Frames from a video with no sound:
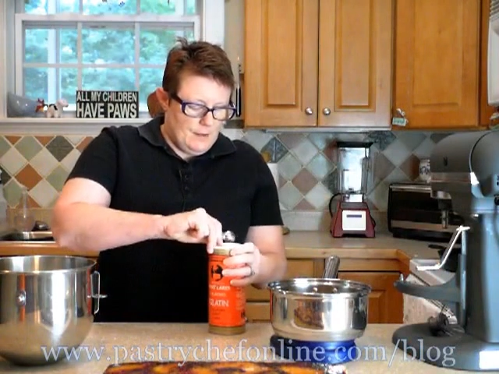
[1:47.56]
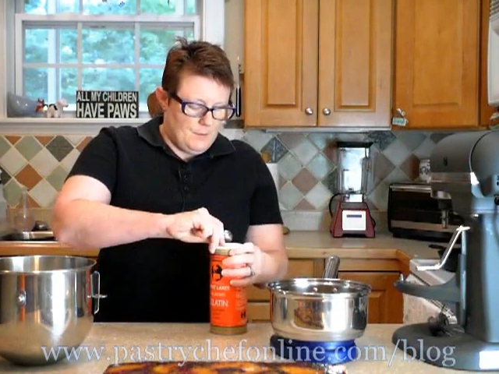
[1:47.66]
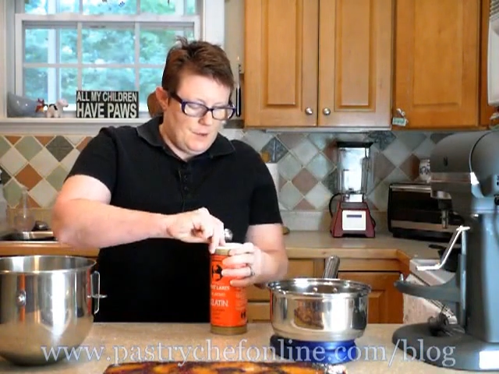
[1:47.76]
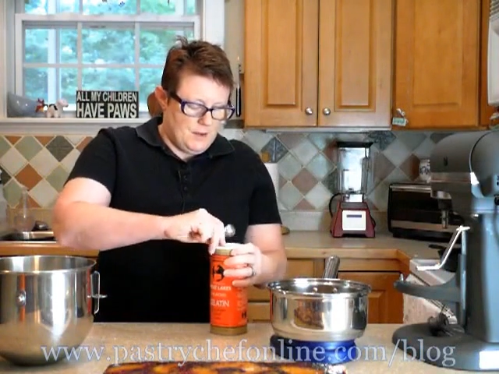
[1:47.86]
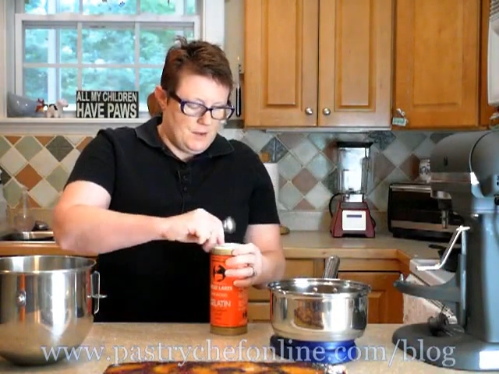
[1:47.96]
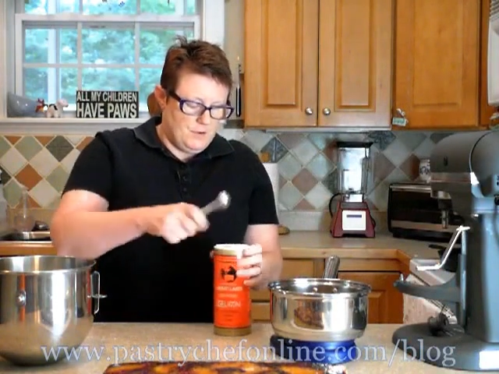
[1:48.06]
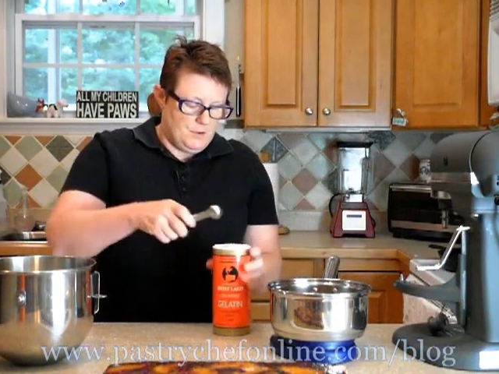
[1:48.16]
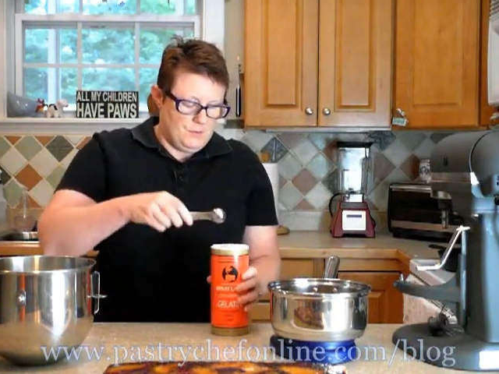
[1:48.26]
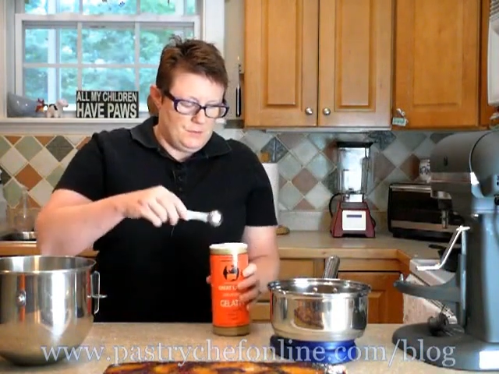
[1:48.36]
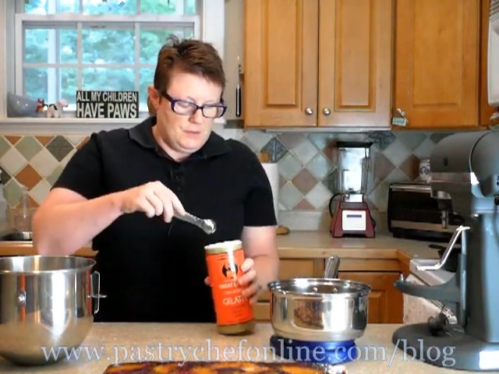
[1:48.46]
I'm going to
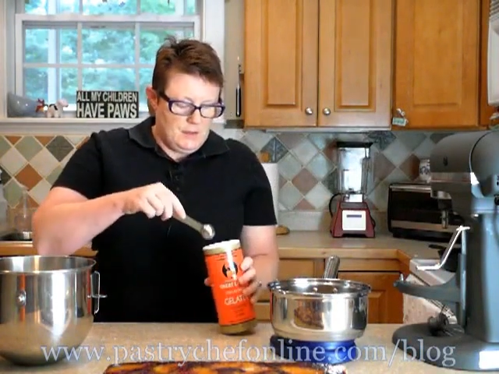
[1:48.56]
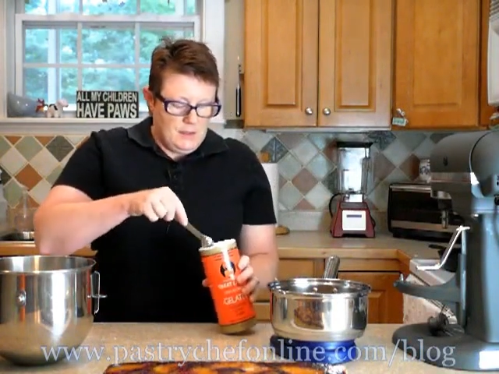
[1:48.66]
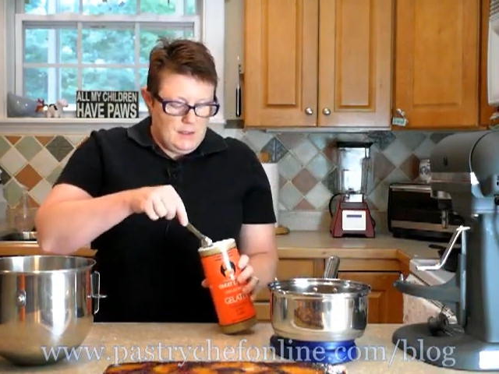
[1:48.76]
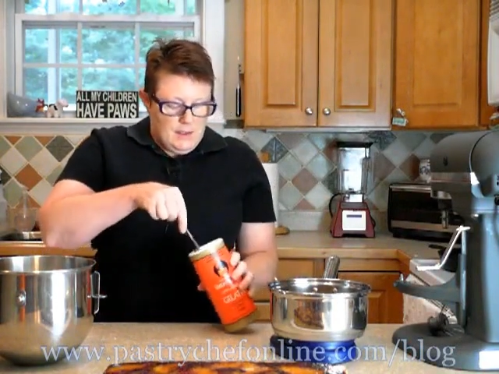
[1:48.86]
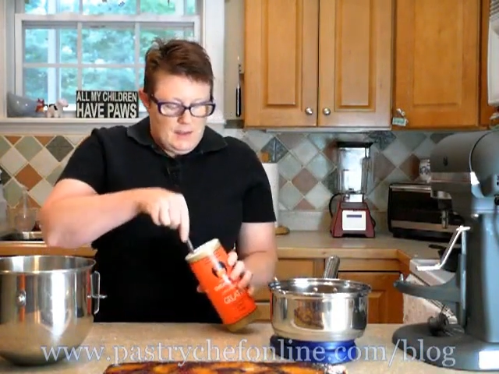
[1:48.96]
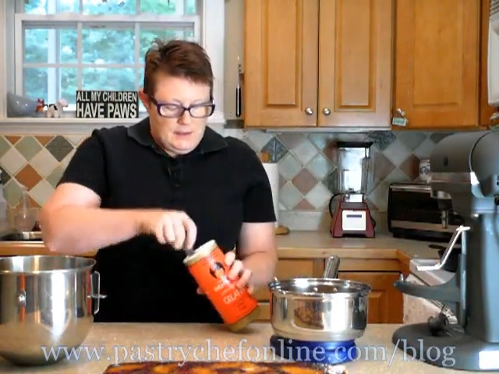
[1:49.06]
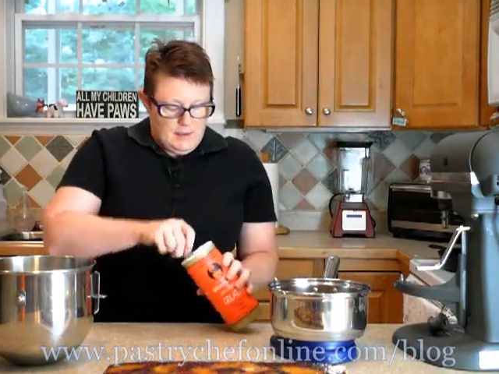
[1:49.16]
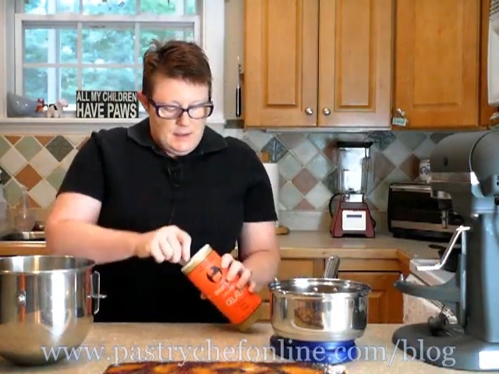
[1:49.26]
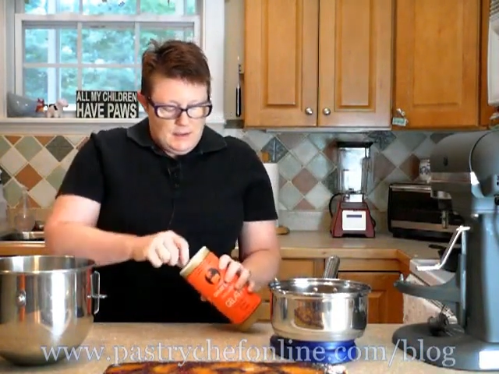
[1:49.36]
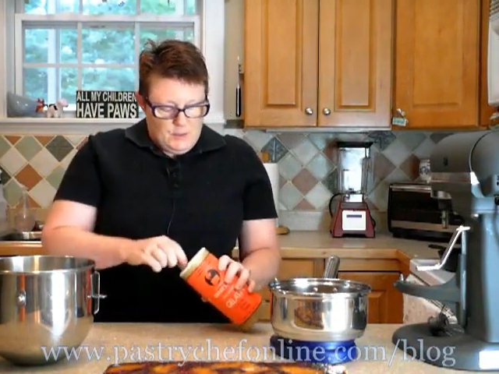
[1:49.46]
use a
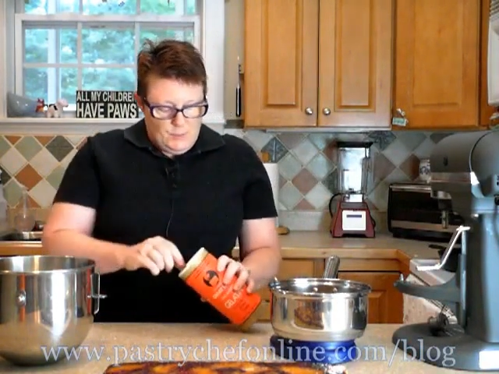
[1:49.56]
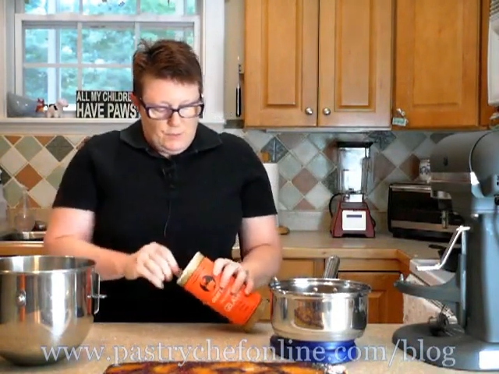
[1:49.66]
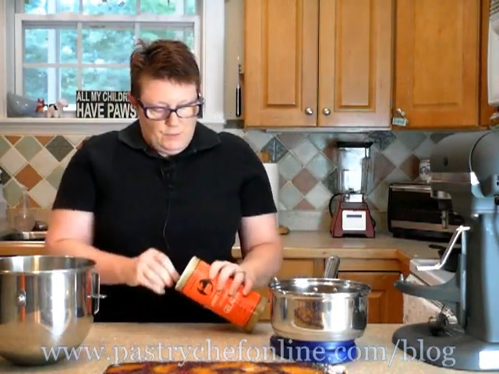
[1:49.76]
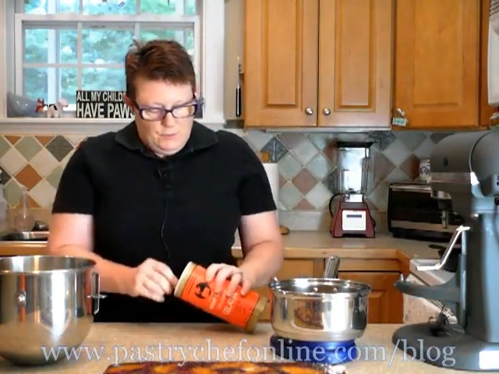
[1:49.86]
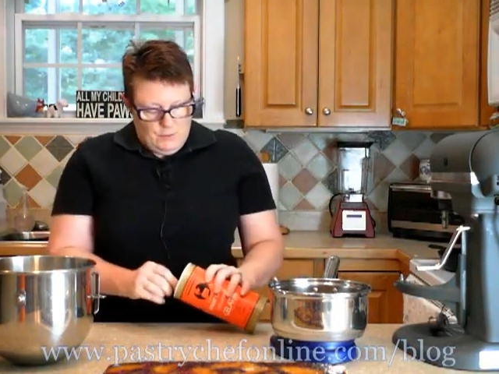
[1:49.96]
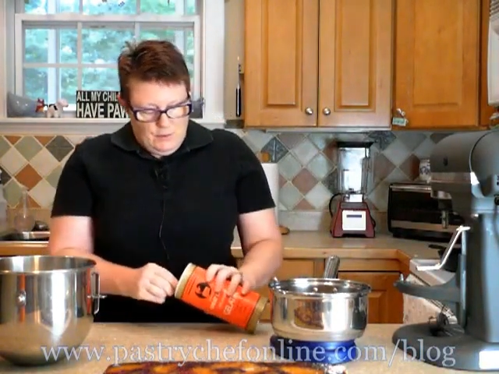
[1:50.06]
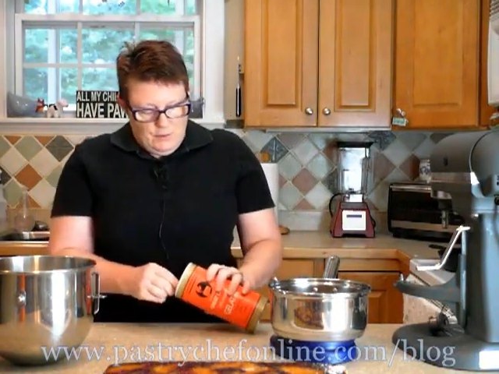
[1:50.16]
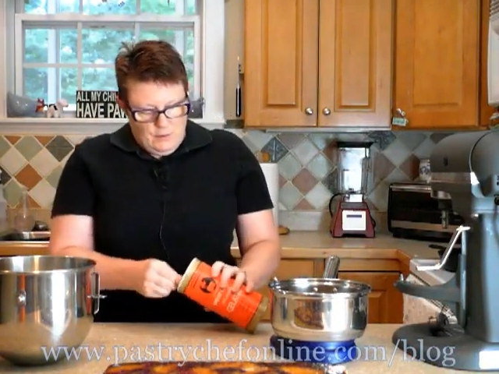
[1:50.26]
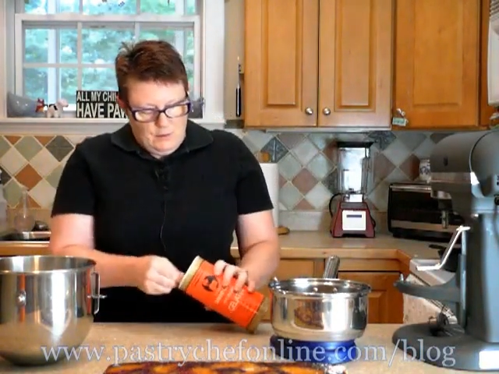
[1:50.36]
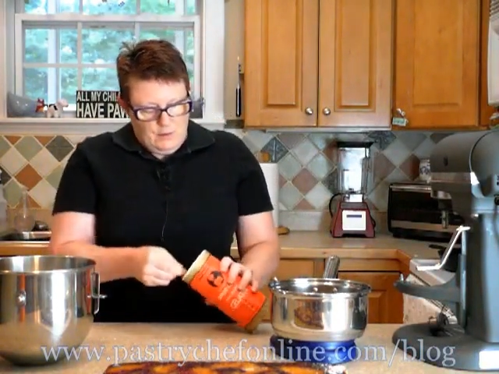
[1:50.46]
teaspoon
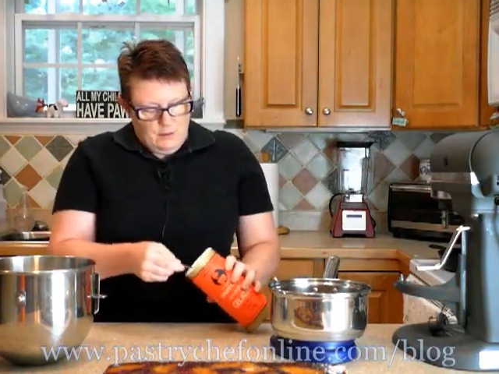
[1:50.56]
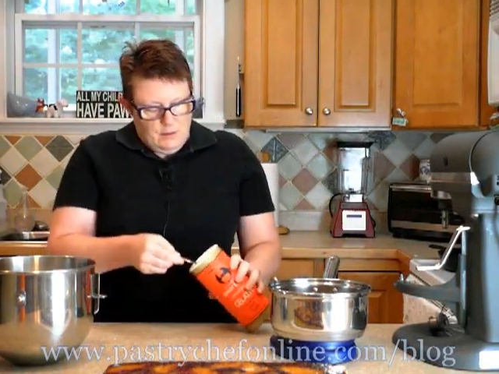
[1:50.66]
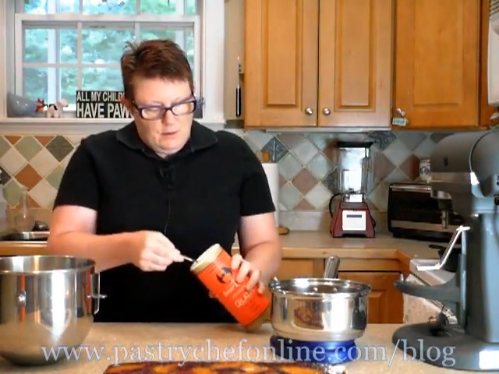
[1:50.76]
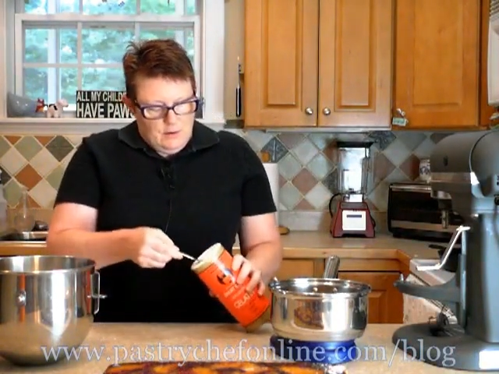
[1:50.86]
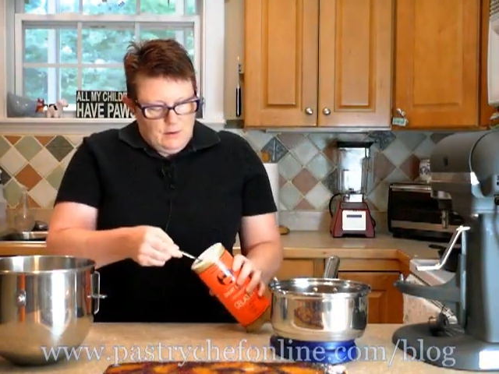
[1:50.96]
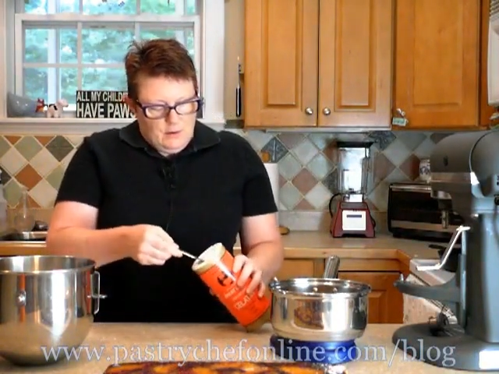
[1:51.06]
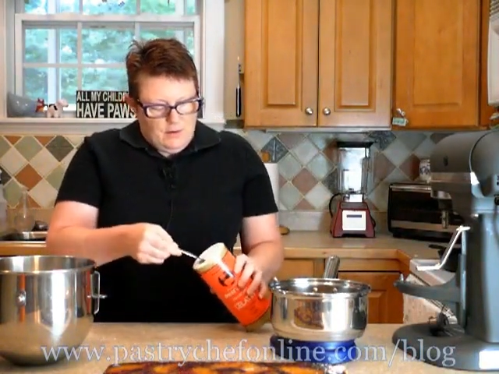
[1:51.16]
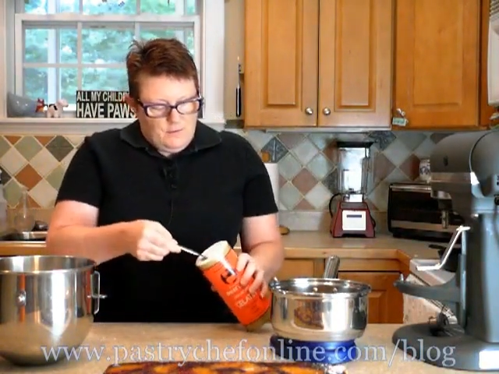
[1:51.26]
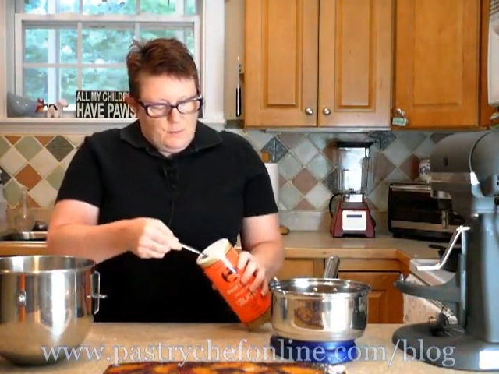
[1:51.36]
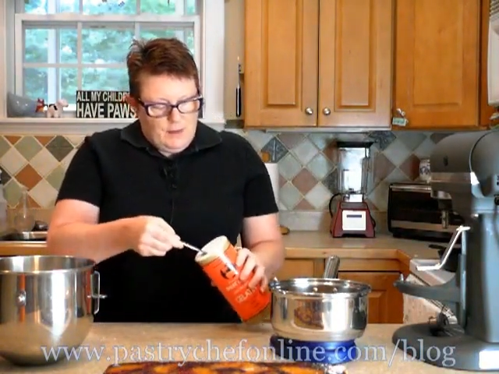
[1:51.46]

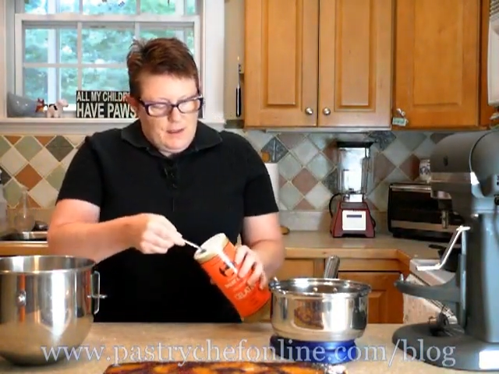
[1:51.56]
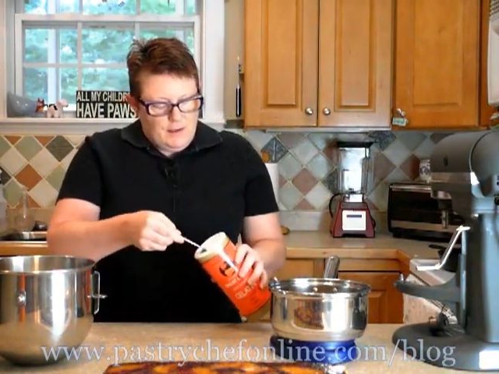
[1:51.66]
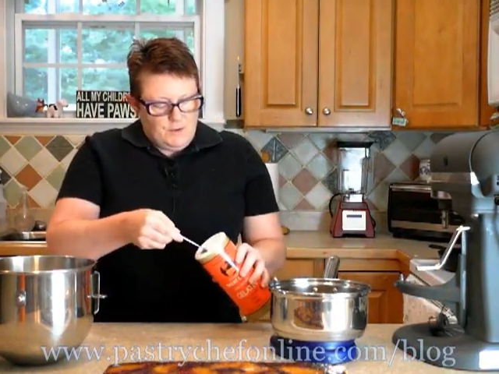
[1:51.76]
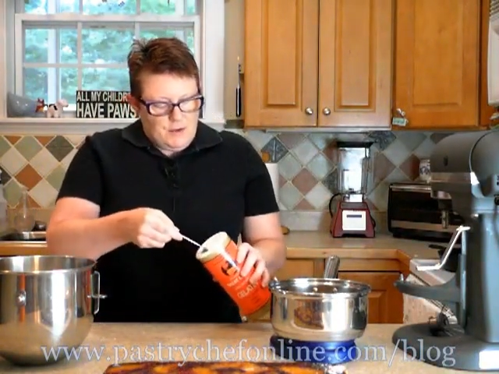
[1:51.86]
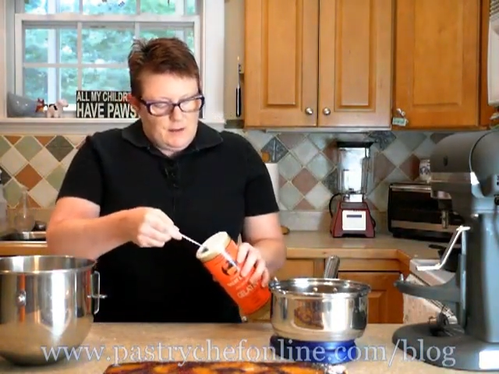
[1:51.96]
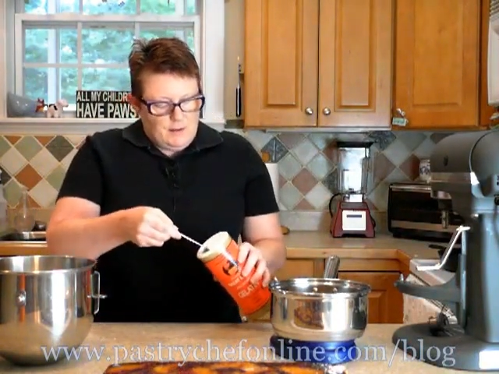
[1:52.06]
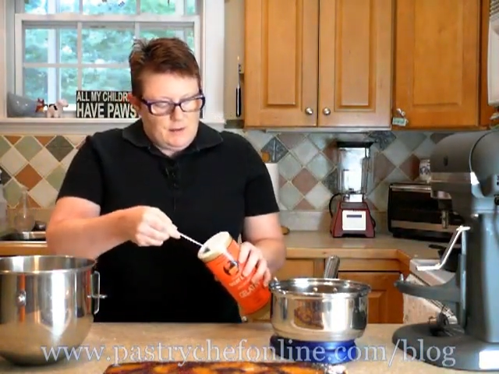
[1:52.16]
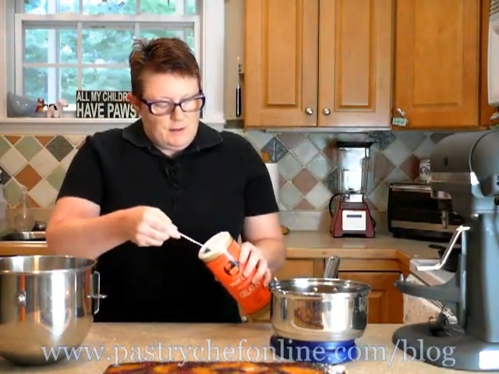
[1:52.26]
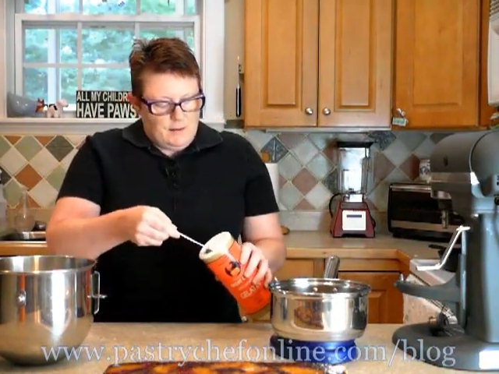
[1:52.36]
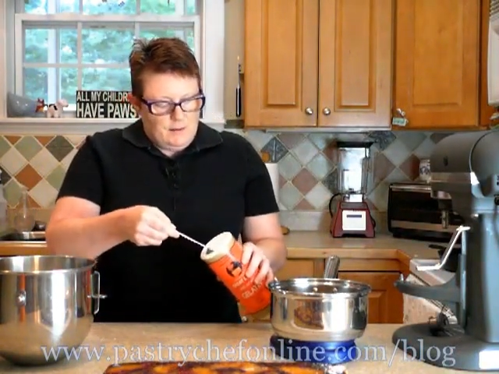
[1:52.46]
of plain
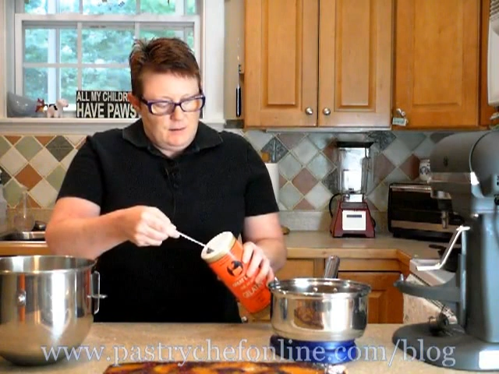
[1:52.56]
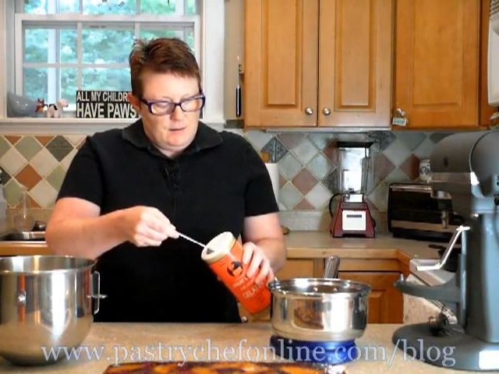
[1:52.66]
gelatin.